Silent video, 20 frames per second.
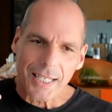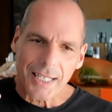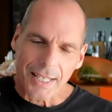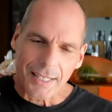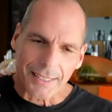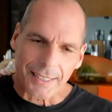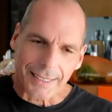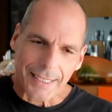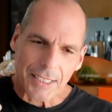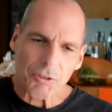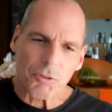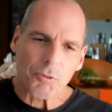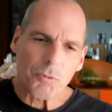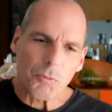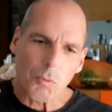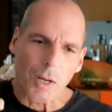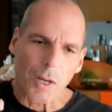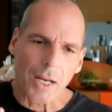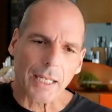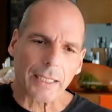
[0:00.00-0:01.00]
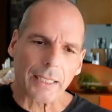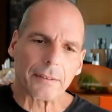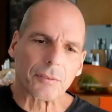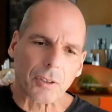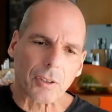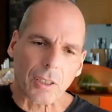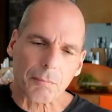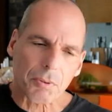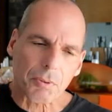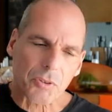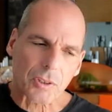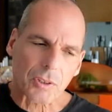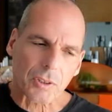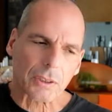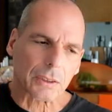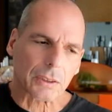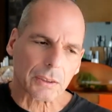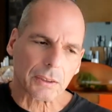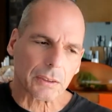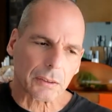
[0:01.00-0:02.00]
The reason why Trump
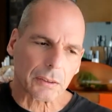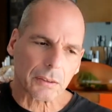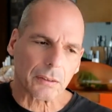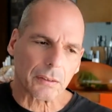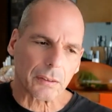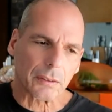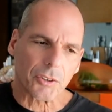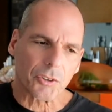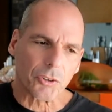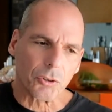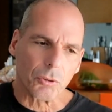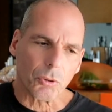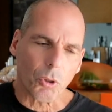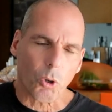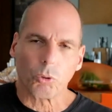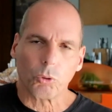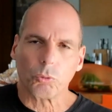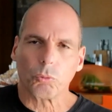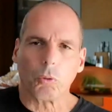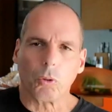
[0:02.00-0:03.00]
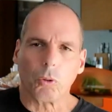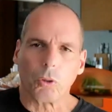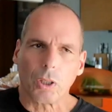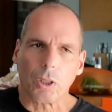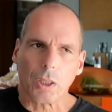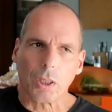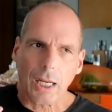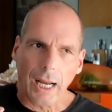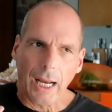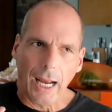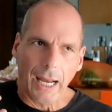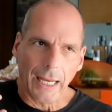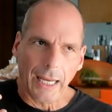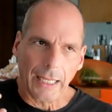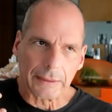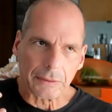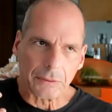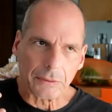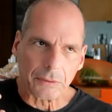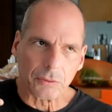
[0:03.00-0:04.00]
started this new Cold War
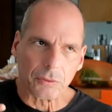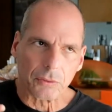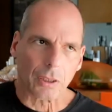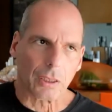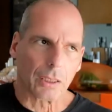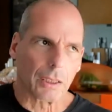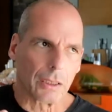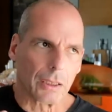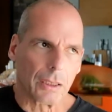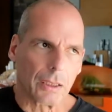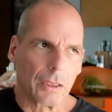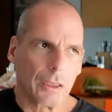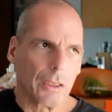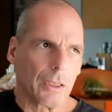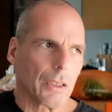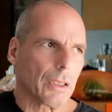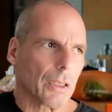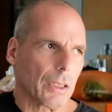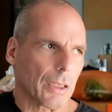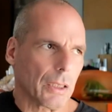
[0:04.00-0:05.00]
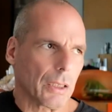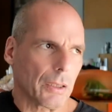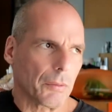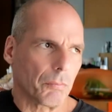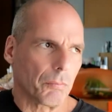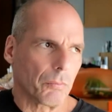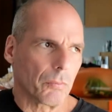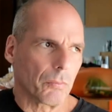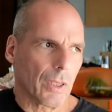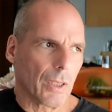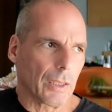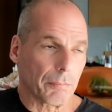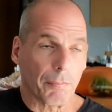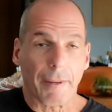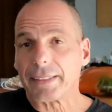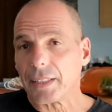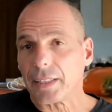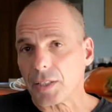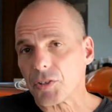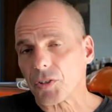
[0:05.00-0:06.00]
and
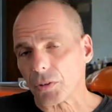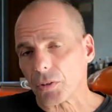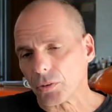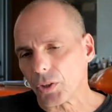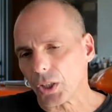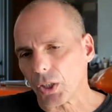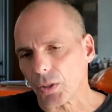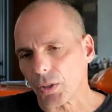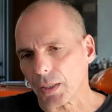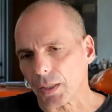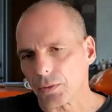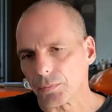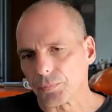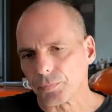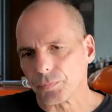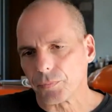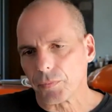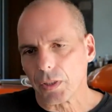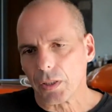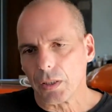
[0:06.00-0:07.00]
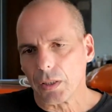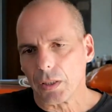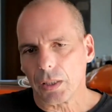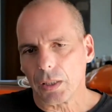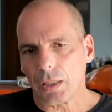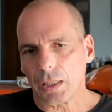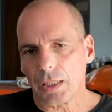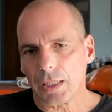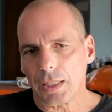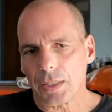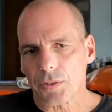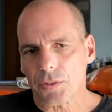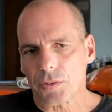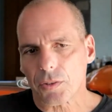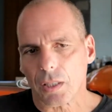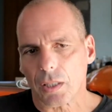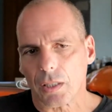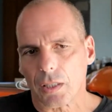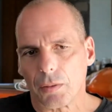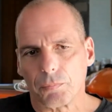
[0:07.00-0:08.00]
Biden is continuing it, is
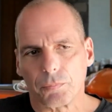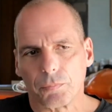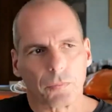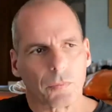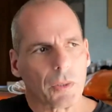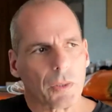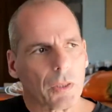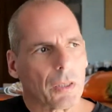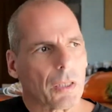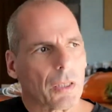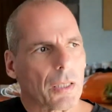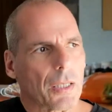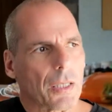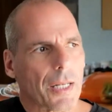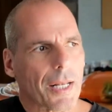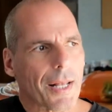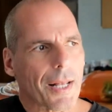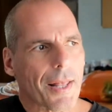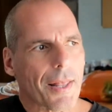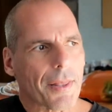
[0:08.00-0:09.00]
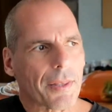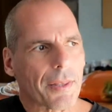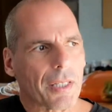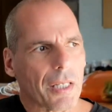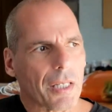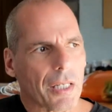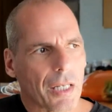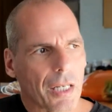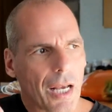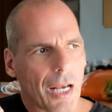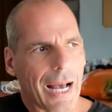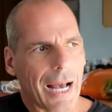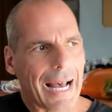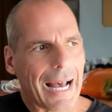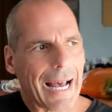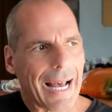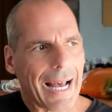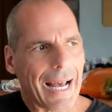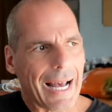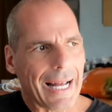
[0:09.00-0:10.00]
the
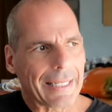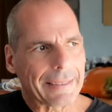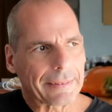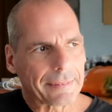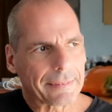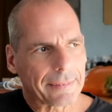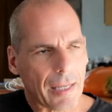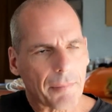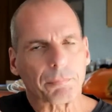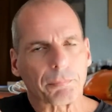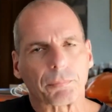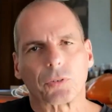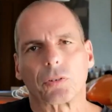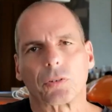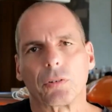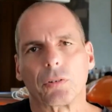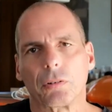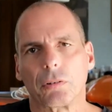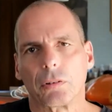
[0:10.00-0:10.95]
attempt